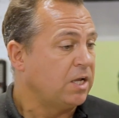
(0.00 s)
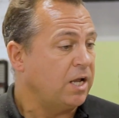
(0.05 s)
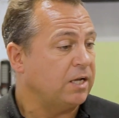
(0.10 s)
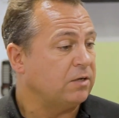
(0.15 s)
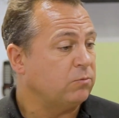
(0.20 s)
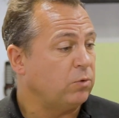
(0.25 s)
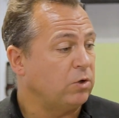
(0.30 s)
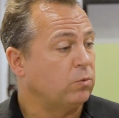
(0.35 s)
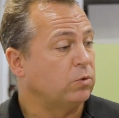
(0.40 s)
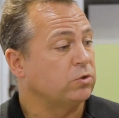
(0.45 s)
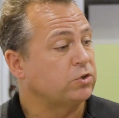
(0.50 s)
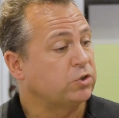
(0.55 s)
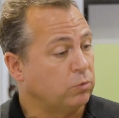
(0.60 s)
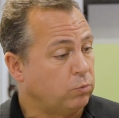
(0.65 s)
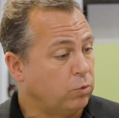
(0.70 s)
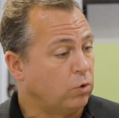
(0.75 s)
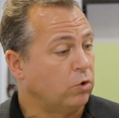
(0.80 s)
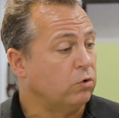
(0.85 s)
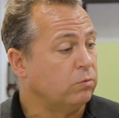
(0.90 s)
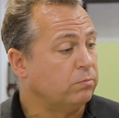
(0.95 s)
and we want a
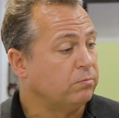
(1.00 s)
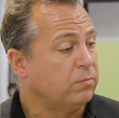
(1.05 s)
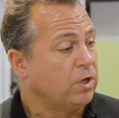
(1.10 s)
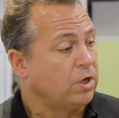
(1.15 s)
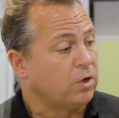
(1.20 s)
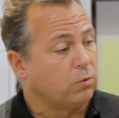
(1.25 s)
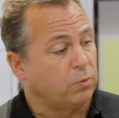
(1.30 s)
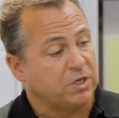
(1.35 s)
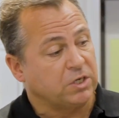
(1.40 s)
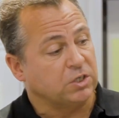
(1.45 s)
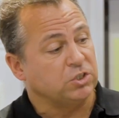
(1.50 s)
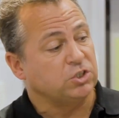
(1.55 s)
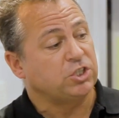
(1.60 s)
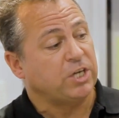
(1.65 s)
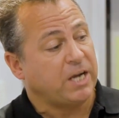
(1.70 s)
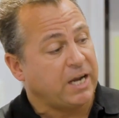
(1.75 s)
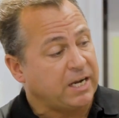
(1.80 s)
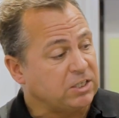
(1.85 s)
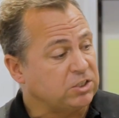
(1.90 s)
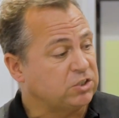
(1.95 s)
warm, we can
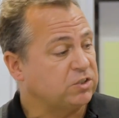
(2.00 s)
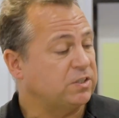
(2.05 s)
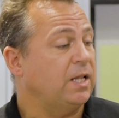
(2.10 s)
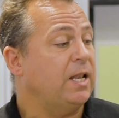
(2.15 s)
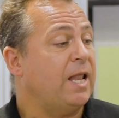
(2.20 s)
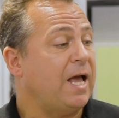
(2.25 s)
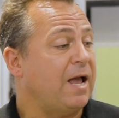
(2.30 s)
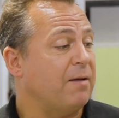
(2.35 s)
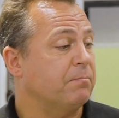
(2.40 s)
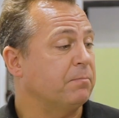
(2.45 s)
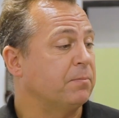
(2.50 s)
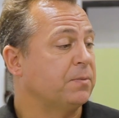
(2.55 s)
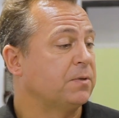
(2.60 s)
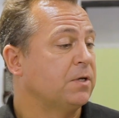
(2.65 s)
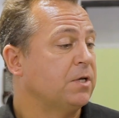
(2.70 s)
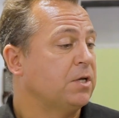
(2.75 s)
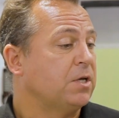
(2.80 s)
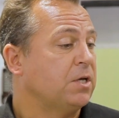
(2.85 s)
change the lamp.